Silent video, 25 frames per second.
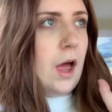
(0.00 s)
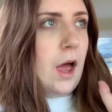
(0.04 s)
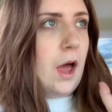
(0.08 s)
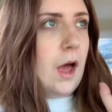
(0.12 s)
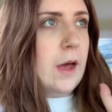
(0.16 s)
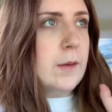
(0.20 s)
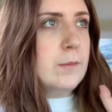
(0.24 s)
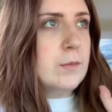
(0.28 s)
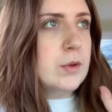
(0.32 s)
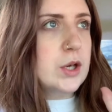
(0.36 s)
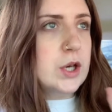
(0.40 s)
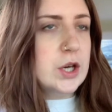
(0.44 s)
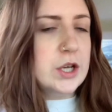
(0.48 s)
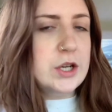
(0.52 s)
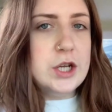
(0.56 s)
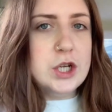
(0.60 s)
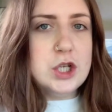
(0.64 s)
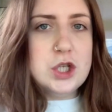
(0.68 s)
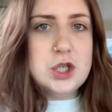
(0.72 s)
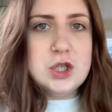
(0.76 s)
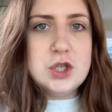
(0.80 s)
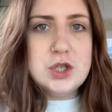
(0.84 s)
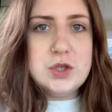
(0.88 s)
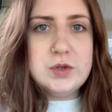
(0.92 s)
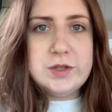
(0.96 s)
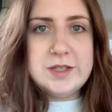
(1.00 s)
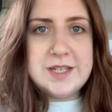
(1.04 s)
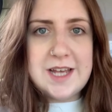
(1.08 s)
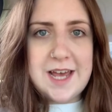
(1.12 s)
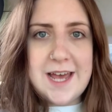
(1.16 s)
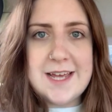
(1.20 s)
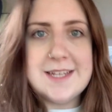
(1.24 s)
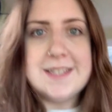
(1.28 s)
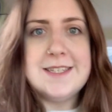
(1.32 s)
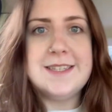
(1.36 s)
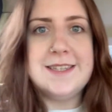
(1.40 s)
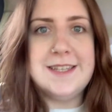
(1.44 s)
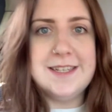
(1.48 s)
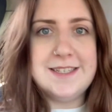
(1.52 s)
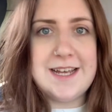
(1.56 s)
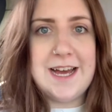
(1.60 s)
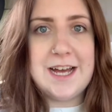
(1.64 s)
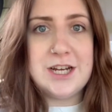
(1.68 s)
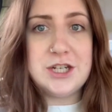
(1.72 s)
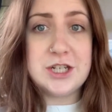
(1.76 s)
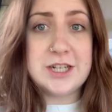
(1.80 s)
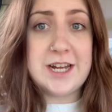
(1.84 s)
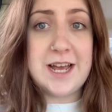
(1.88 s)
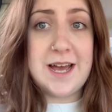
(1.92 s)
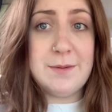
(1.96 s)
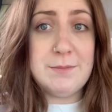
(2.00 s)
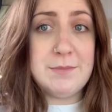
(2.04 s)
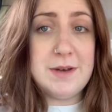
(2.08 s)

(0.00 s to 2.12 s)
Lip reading: I'm gonna test the dash cam